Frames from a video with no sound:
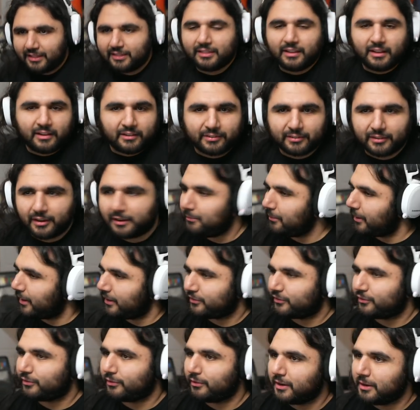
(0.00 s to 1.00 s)
list on my
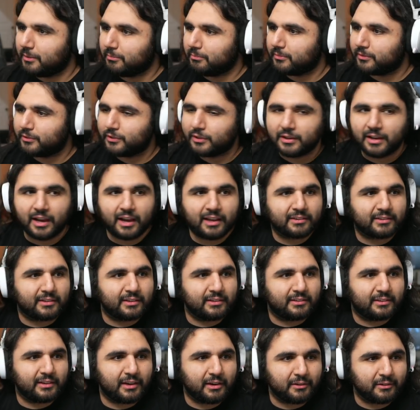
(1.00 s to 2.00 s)
stream so you guys
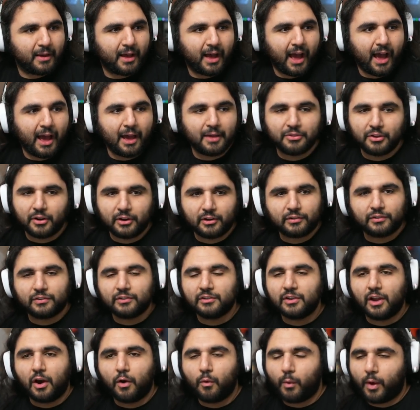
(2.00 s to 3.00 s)
could see your. Uh, there is
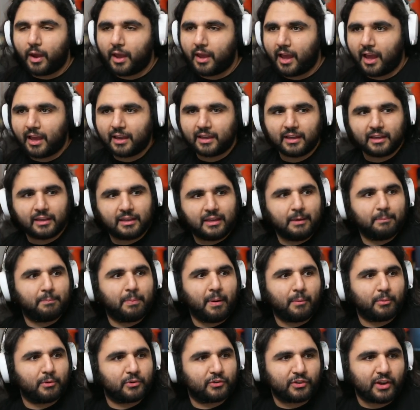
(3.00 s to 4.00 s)
no way I can keep
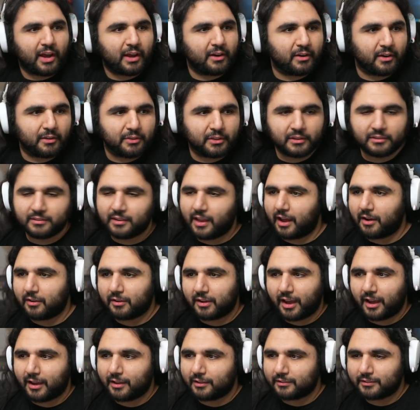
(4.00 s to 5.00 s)
up with shouting all these out,
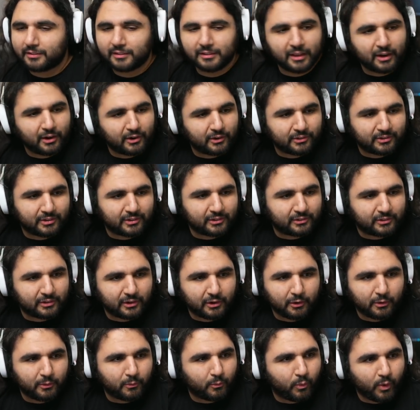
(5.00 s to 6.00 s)
guys. There is
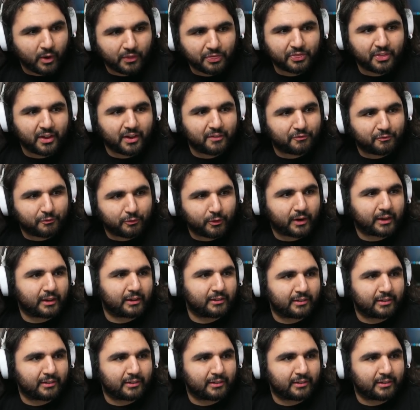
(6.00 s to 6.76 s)
zero. What the frick is